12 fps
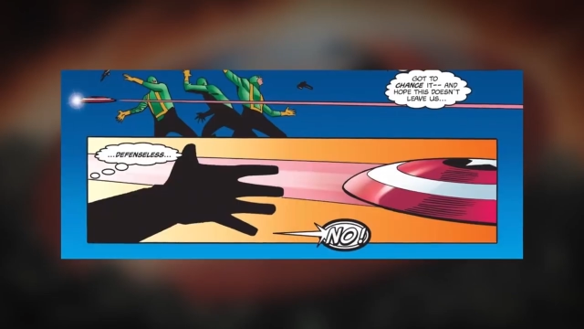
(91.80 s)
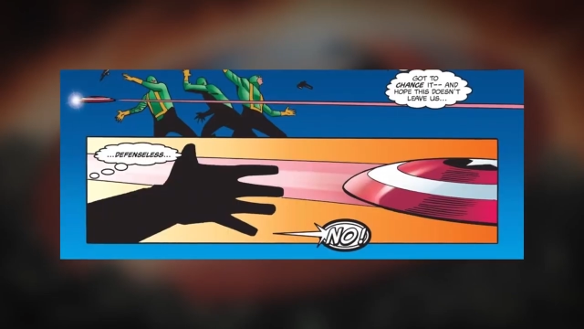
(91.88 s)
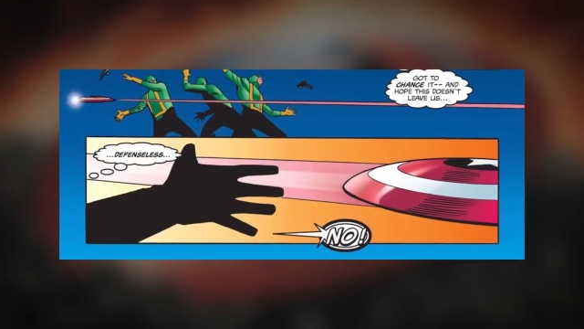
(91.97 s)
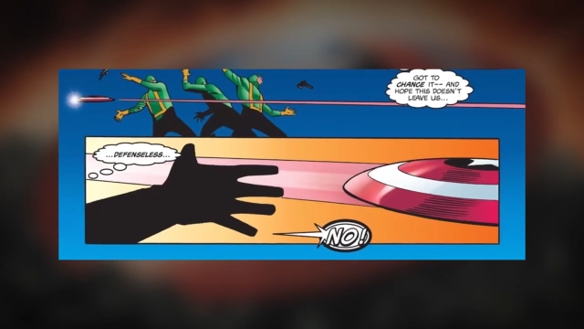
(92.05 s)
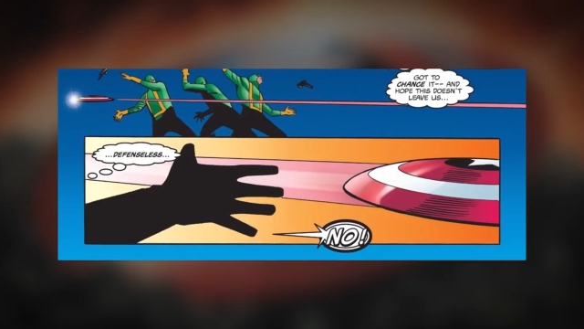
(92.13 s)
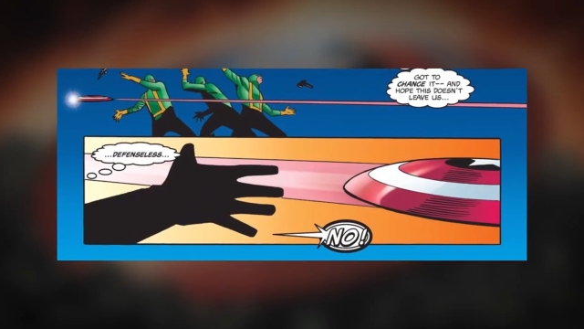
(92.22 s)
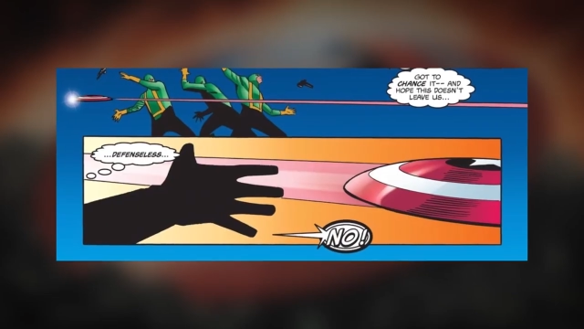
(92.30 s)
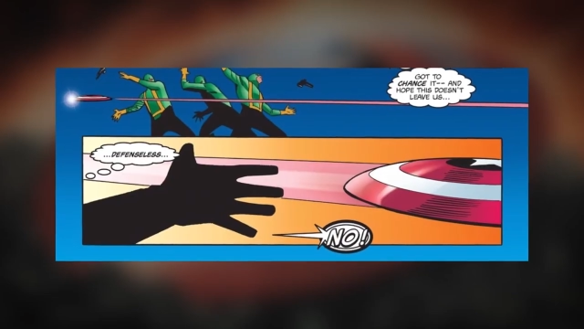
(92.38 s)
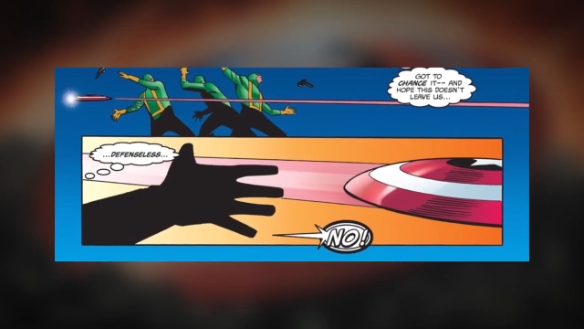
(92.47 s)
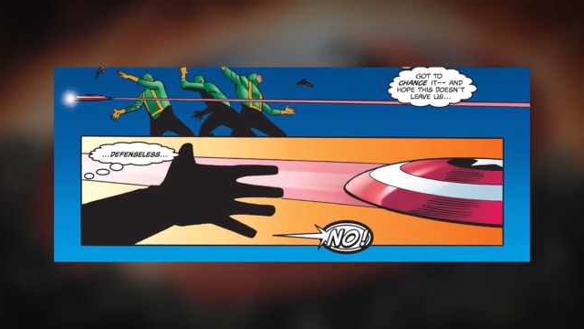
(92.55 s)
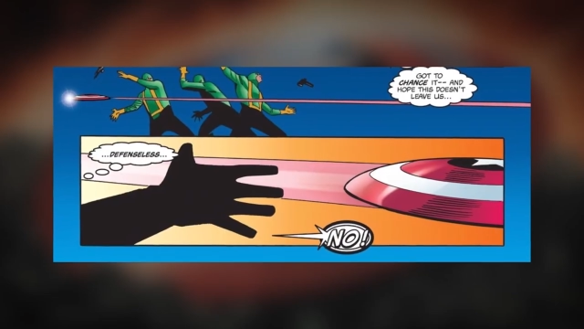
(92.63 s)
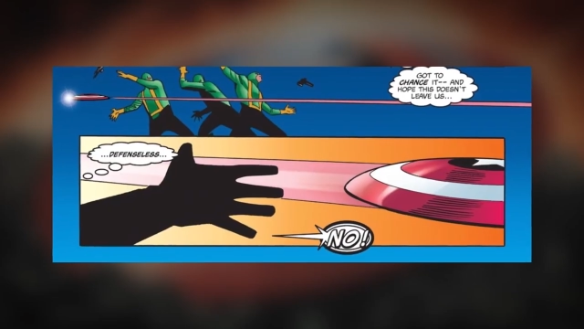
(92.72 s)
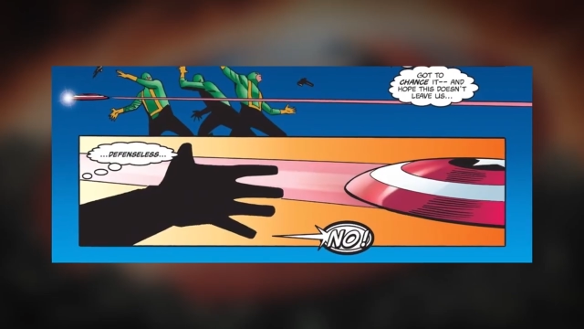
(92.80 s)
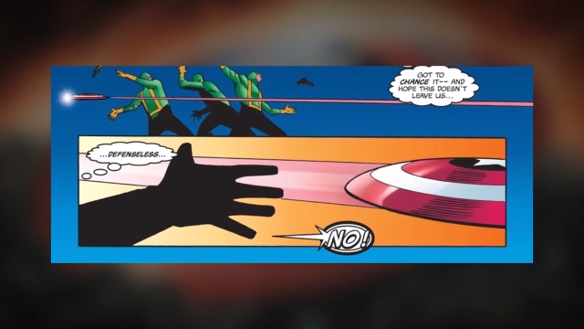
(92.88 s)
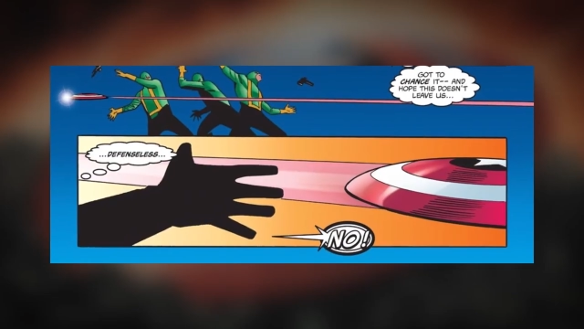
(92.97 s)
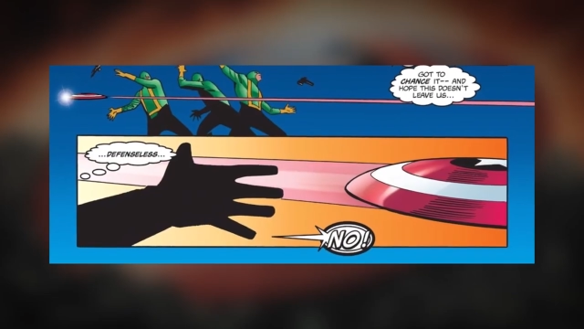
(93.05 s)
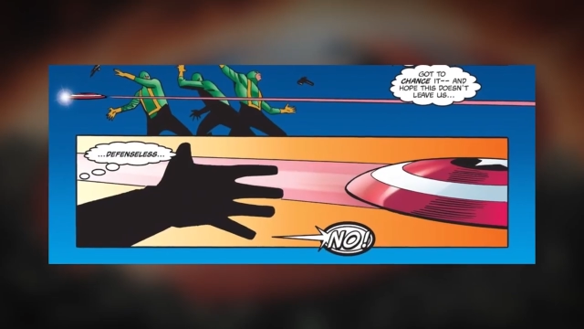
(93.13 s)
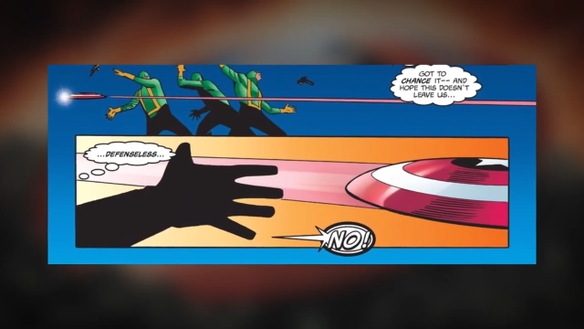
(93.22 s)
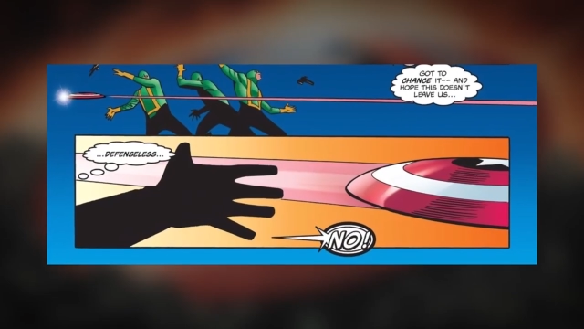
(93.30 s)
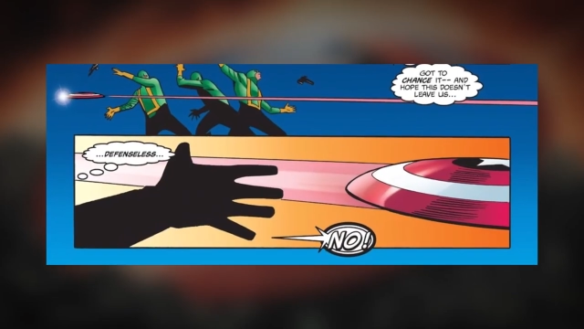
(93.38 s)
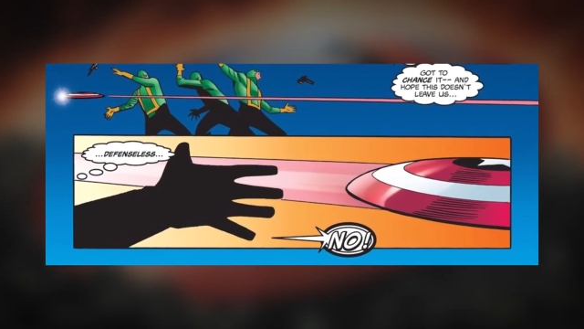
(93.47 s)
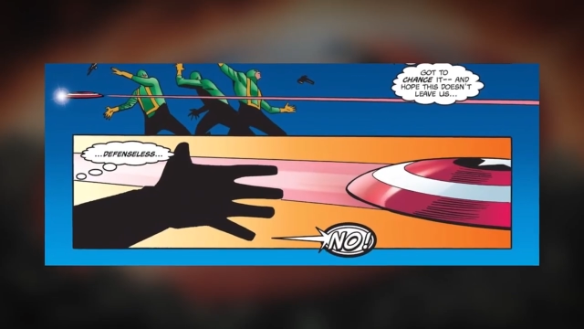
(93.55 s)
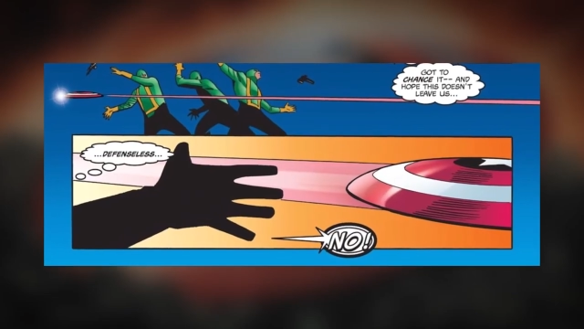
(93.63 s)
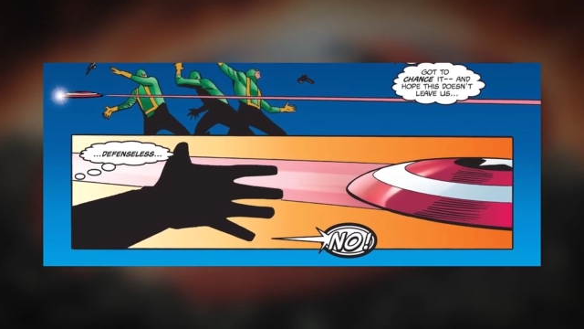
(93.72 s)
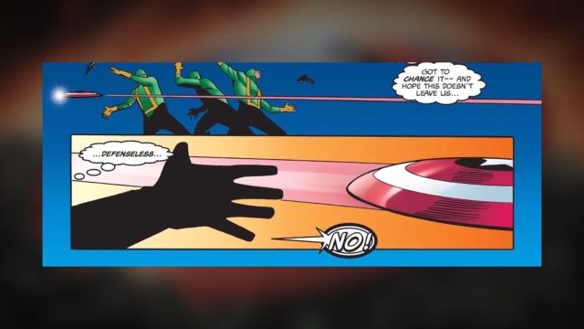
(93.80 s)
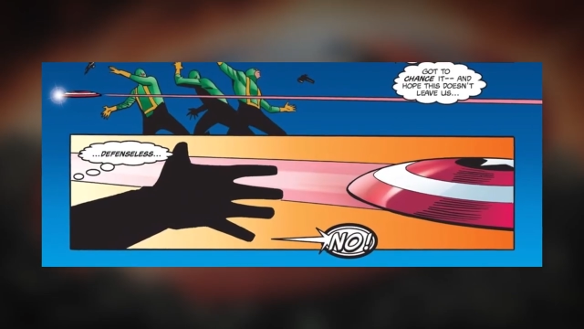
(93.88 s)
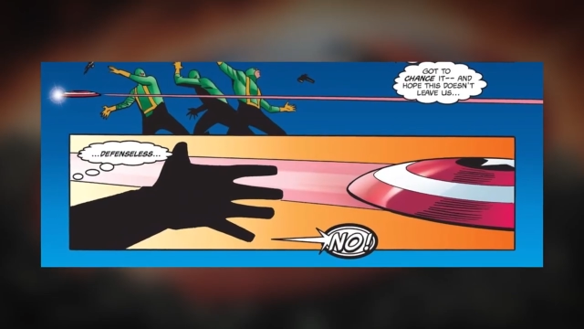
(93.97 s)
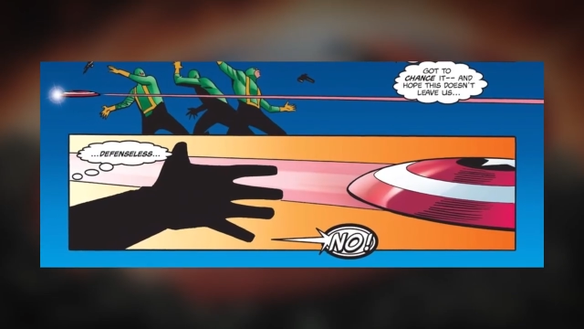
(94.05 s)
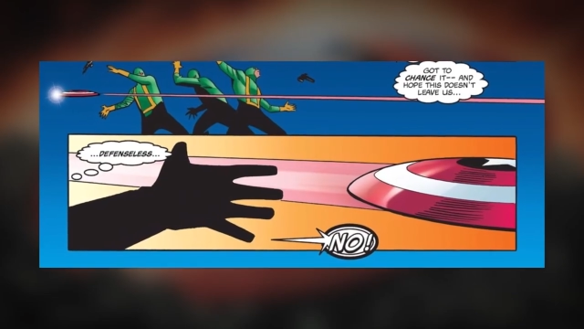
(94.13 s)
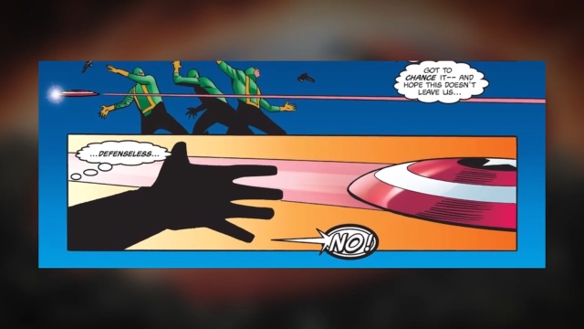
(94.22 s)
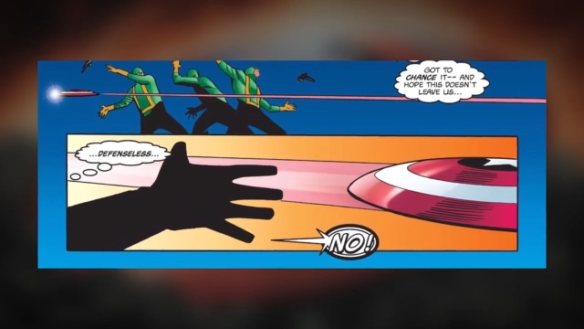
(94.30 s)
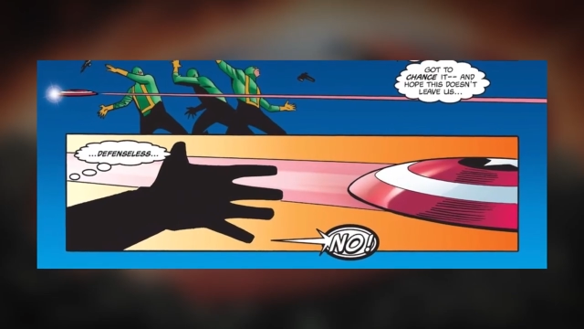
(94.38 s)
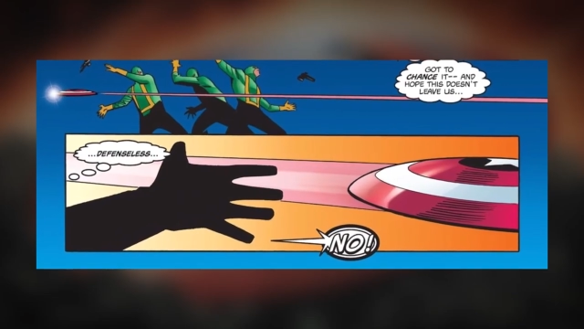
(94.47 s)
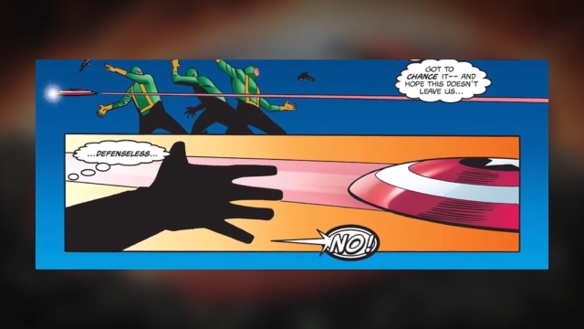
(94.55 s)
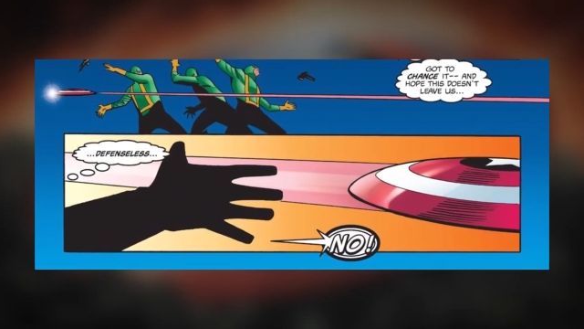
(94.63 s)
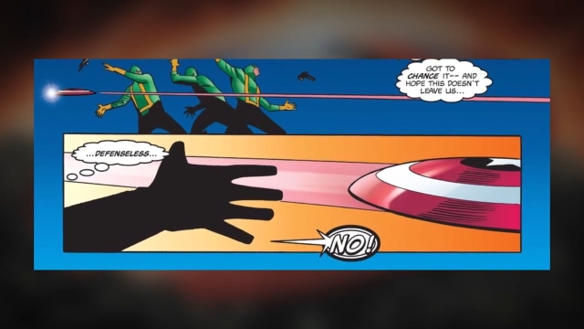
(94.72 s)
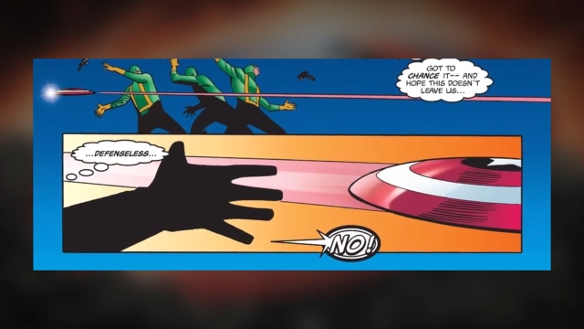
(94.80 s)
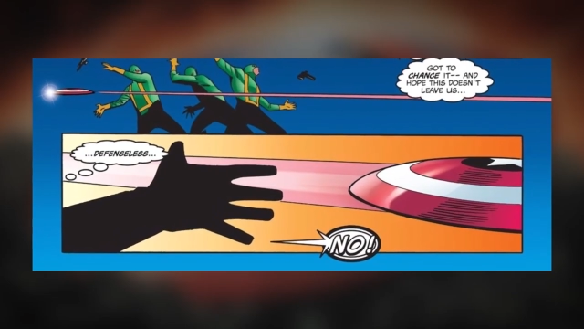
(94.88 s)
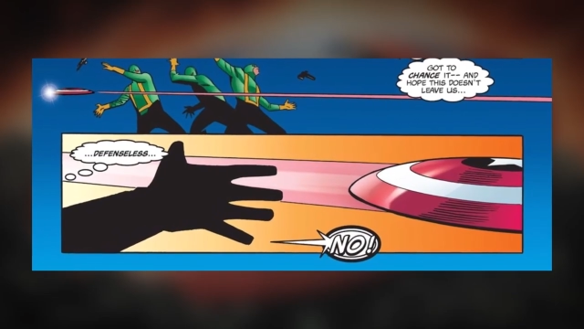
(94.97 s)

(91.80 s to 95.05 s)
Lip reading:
[unreadable: no face in view]